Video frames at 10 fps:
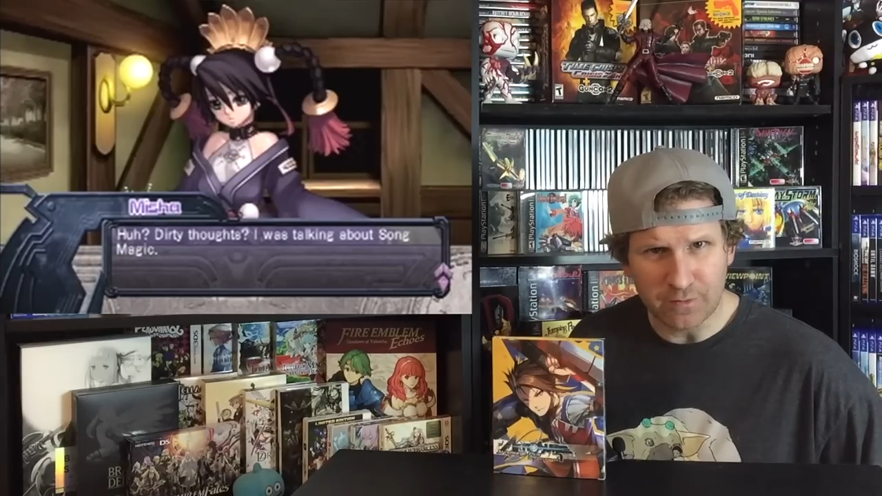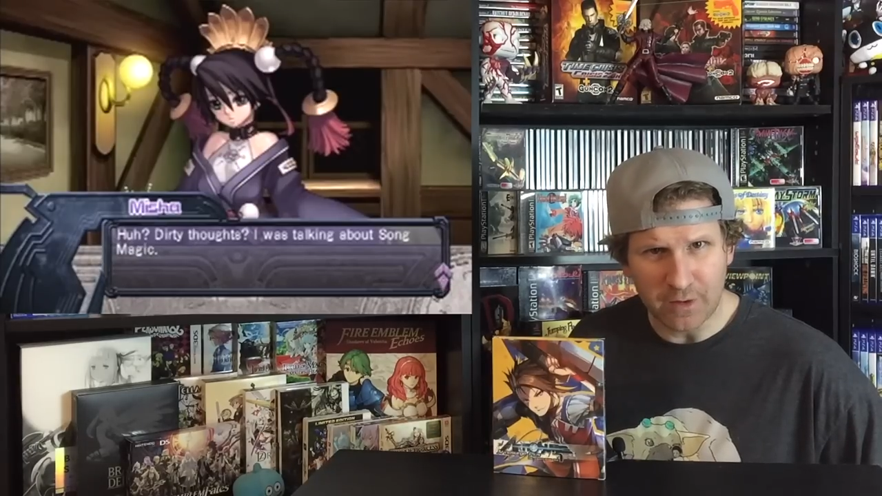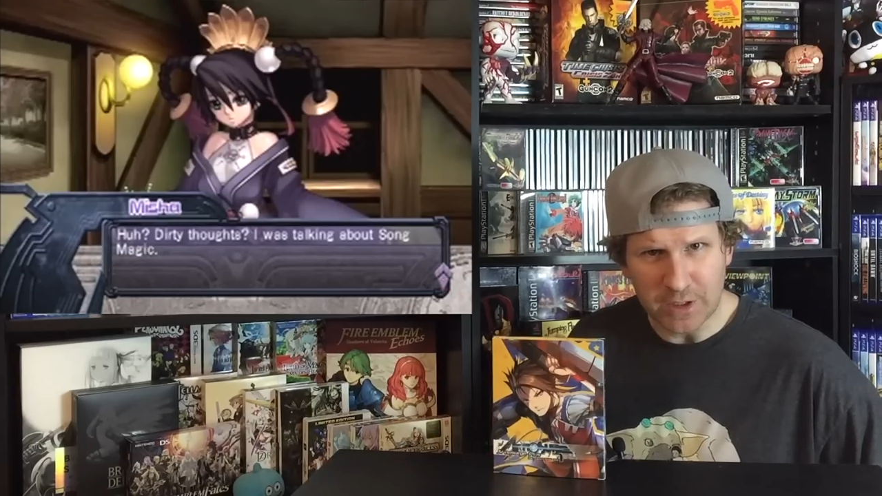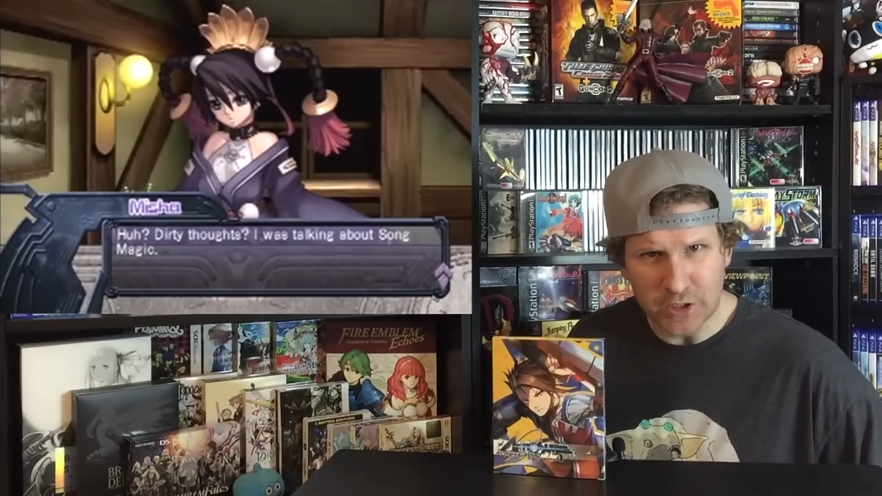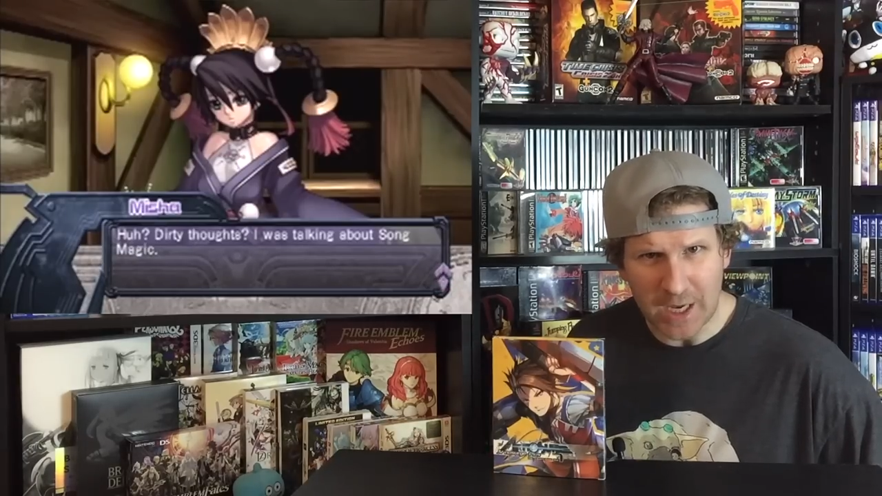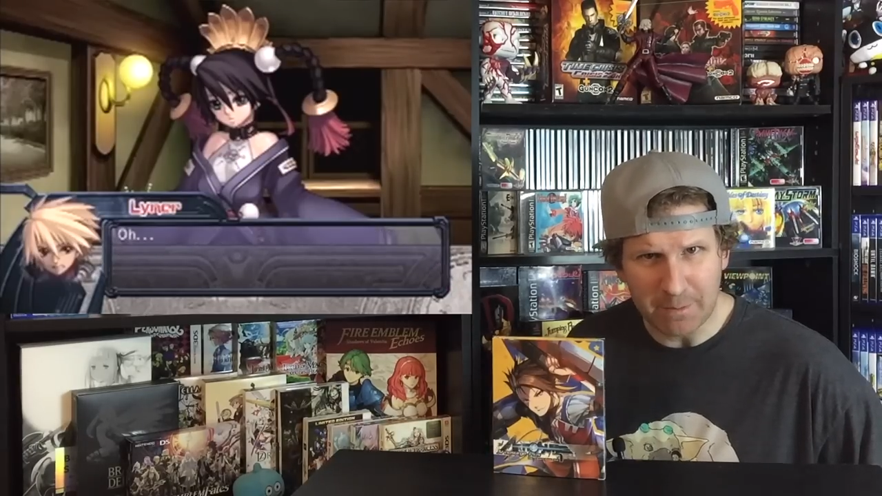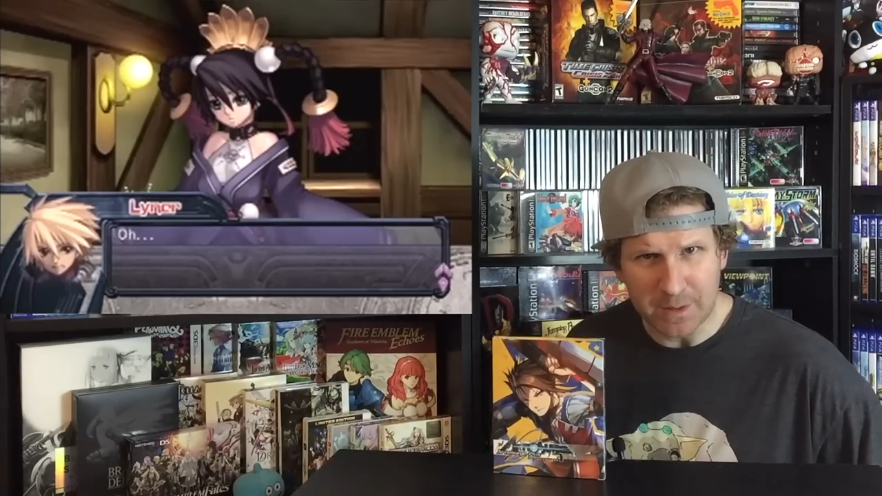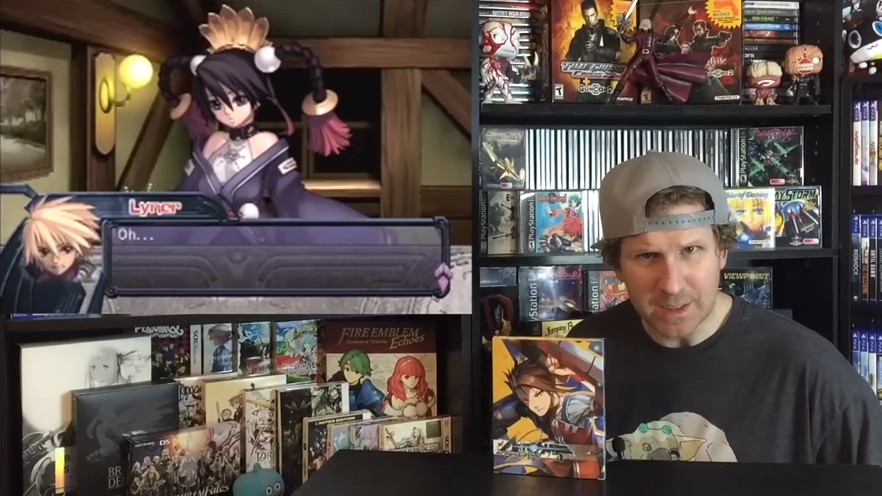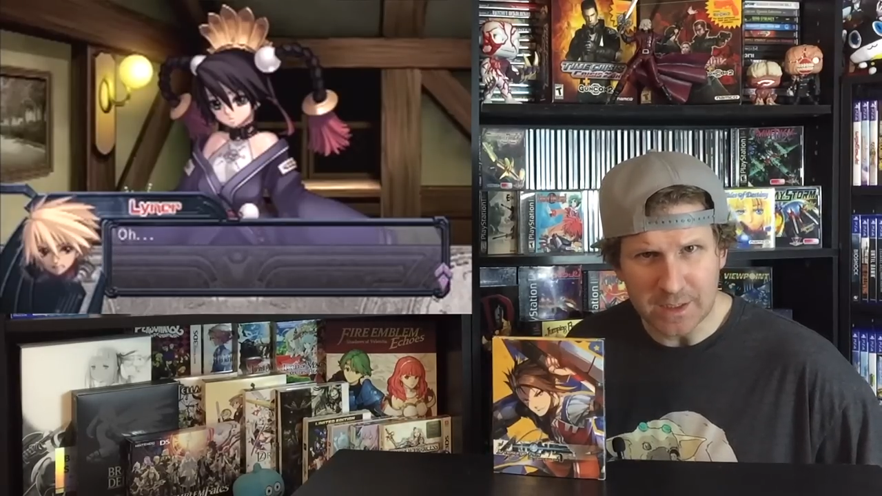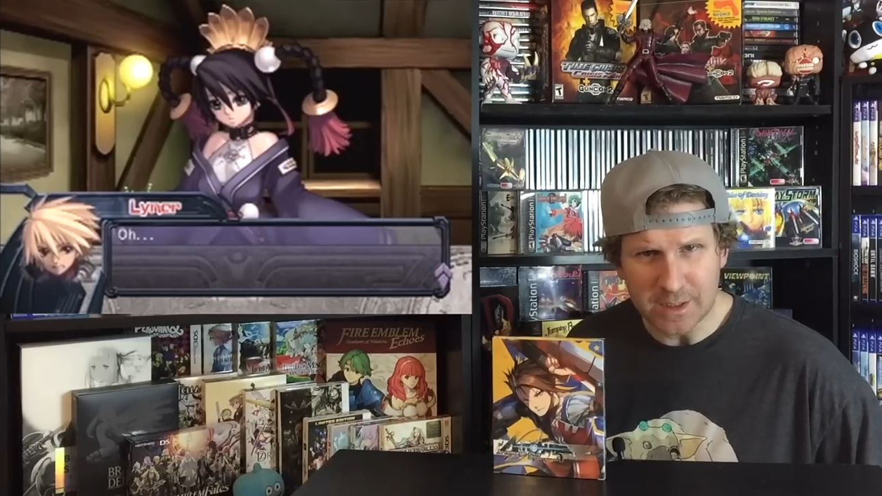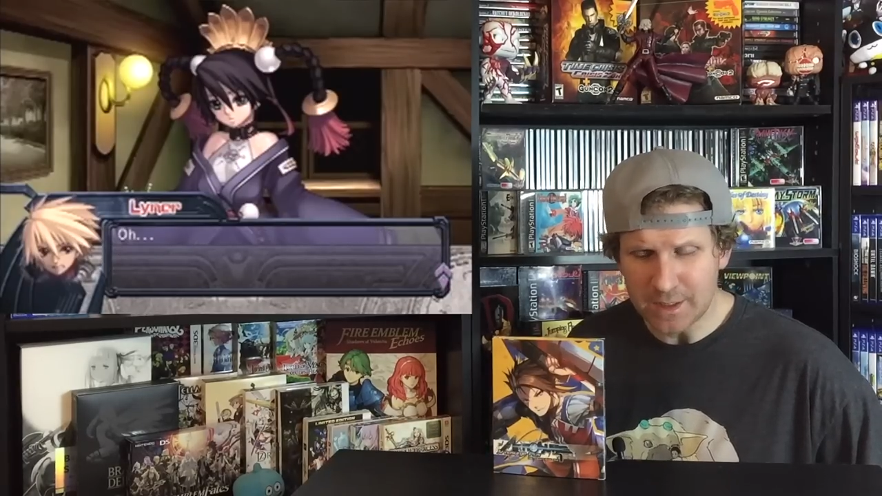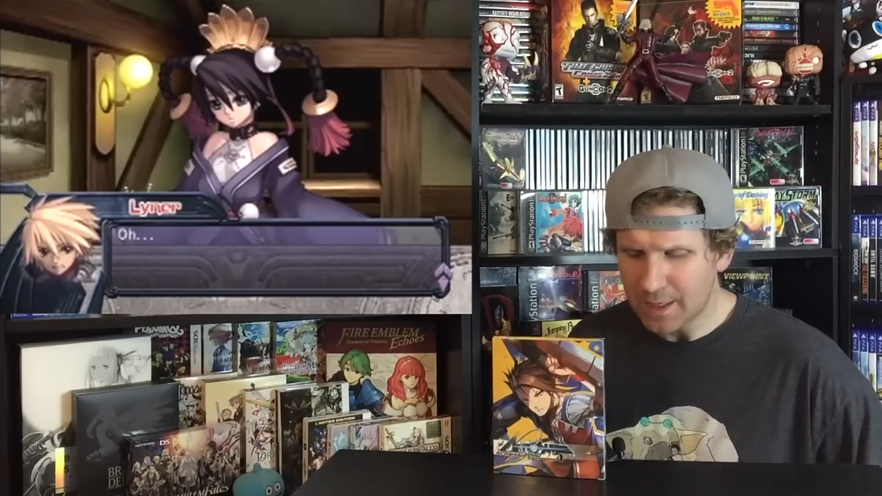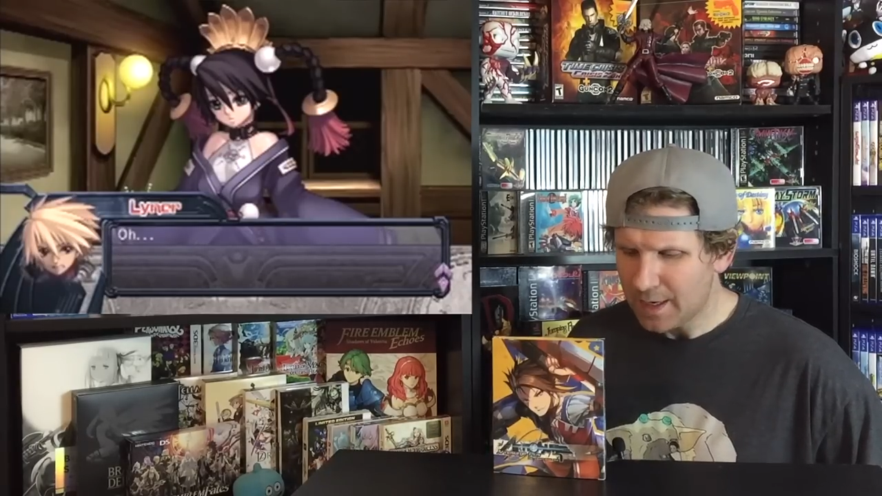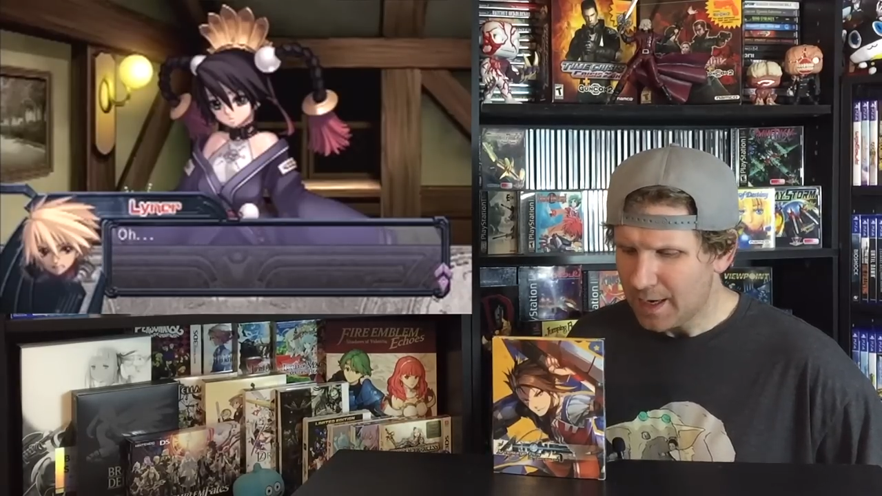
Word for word: very Japanesey,